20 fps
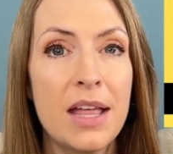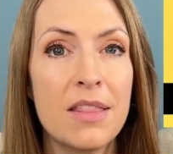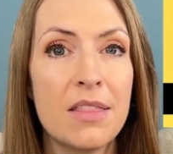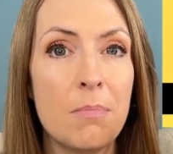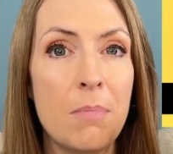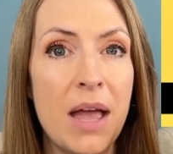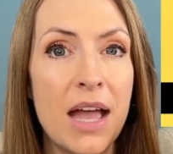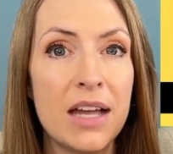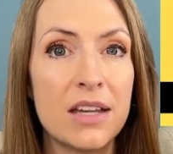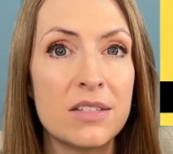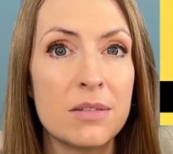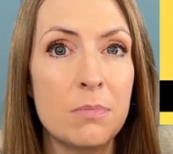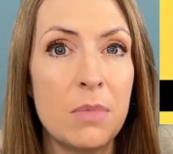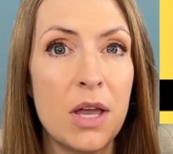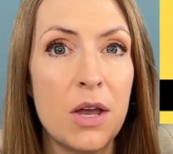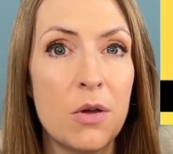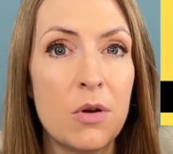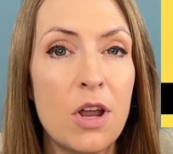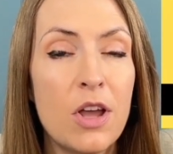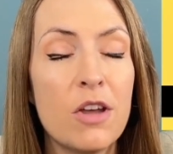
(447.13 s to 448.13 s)
the max
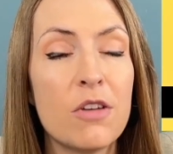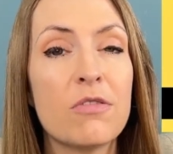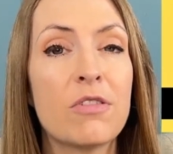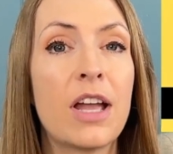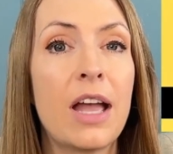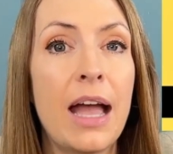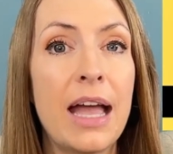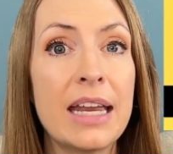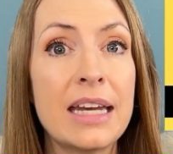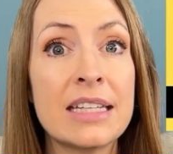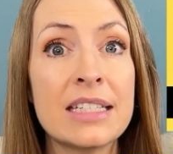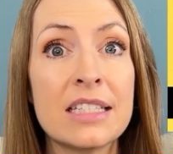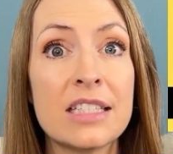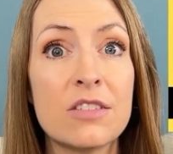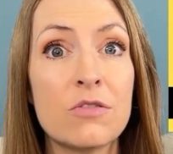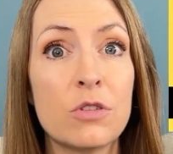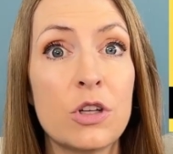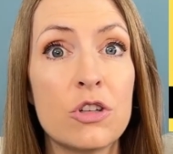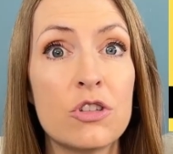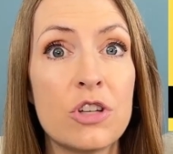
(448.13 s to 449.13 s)
amount of
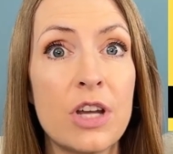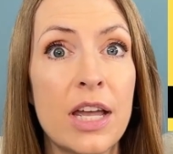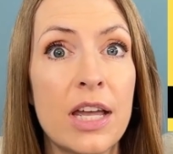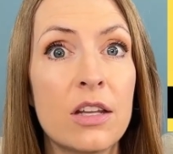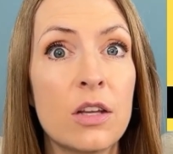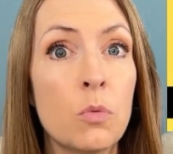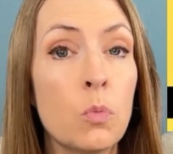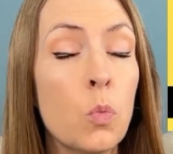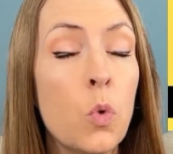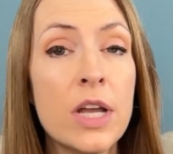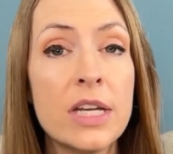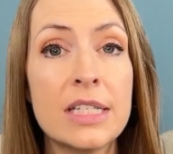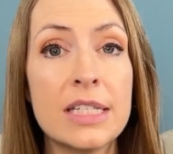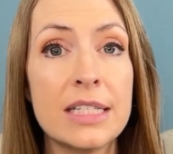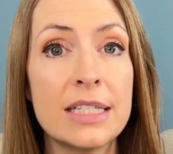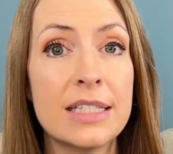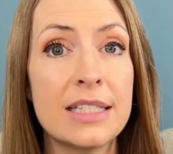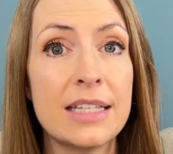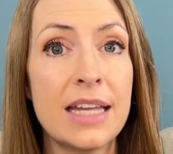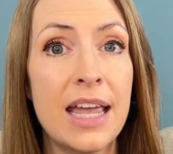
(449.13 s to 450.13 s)
guidance for your child and what
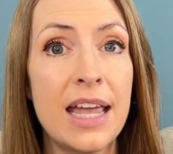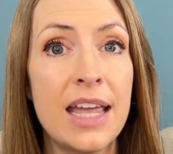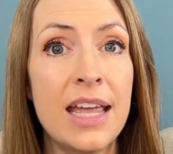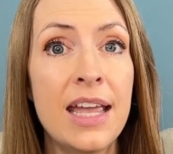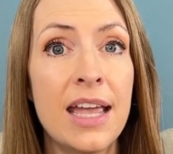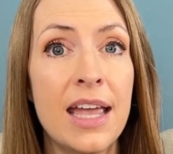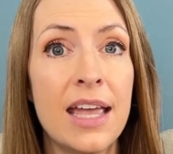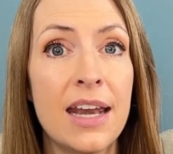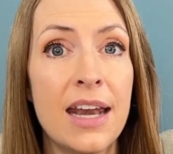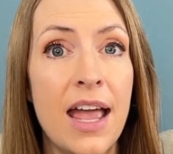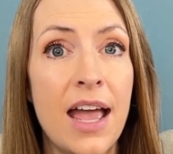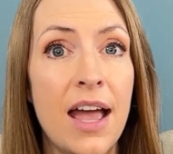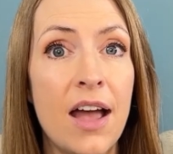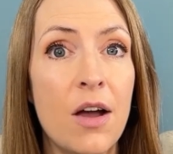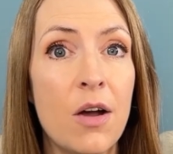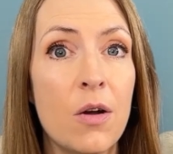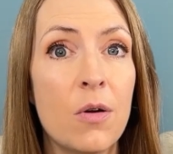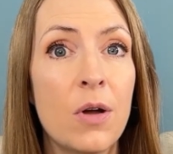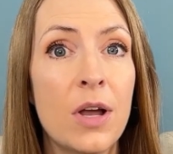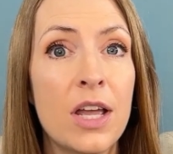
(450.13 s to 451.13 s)
to say, and
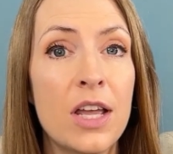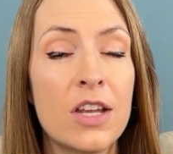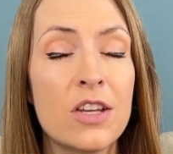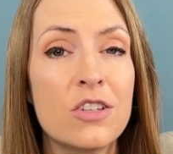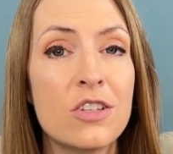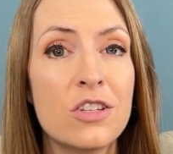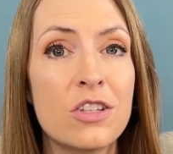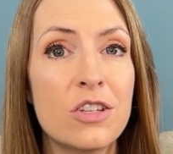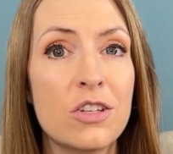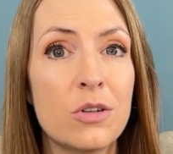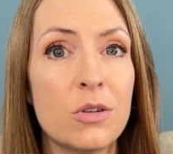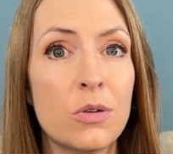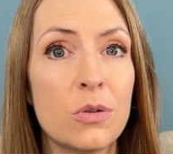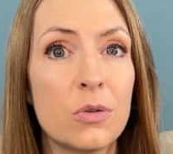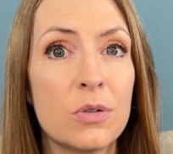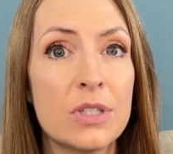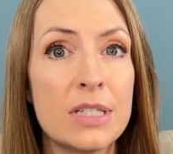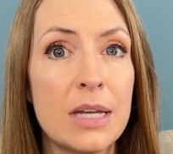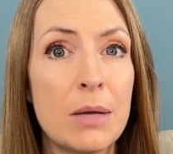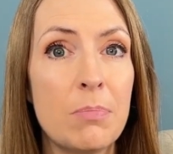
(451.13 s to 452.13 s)
how
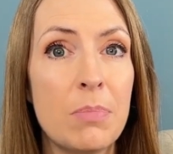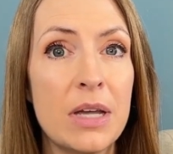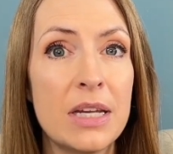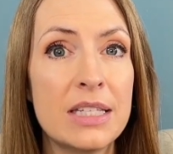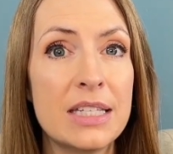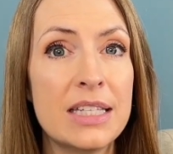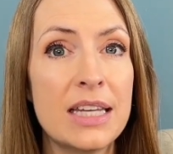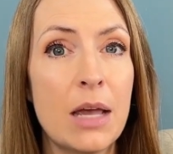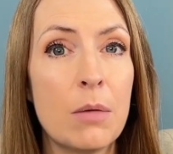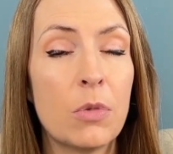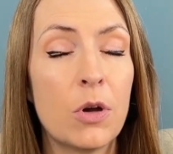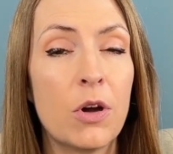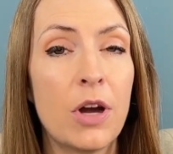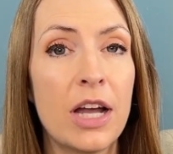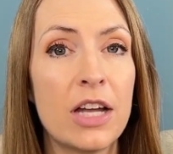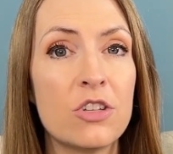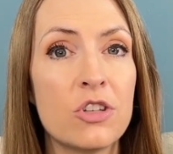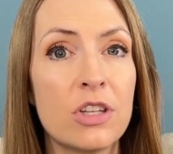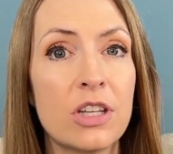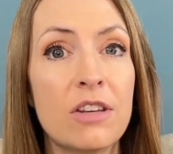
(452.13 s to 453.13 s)
to step by step
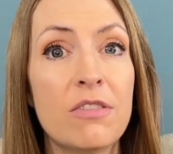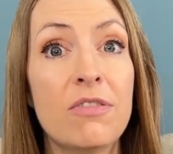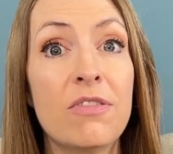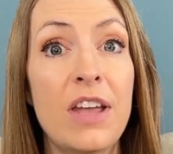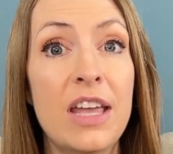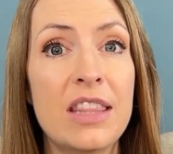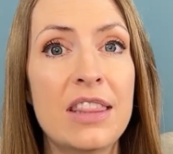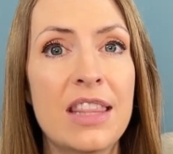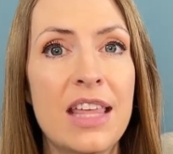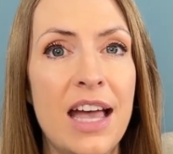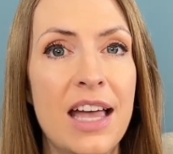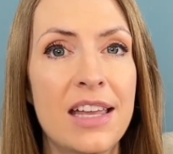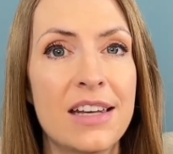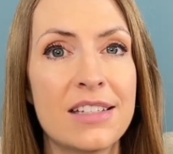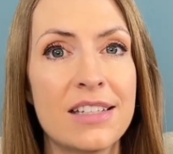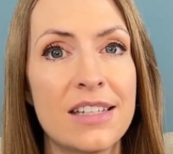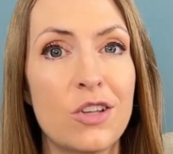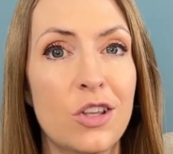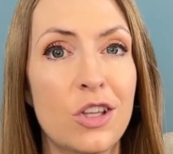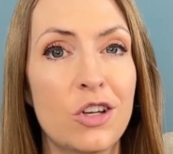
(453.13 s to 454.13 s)
gradually fade that
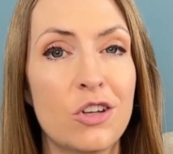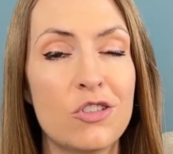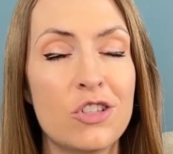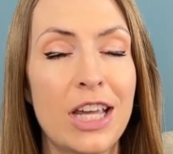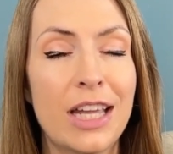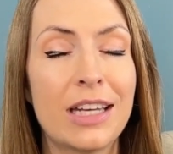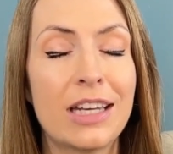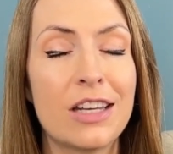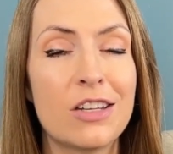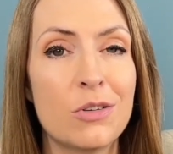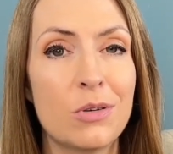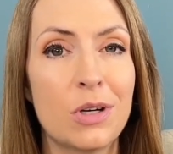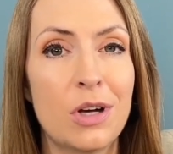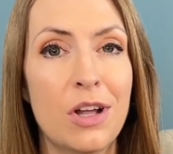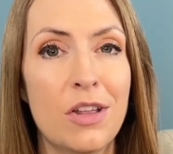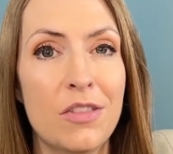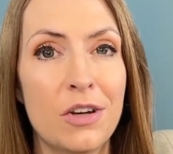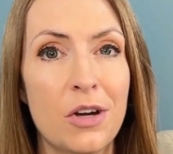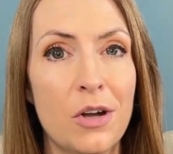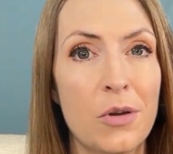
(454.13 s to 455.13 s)
so that your child can do it
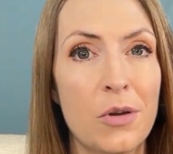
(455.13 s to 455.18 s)
on their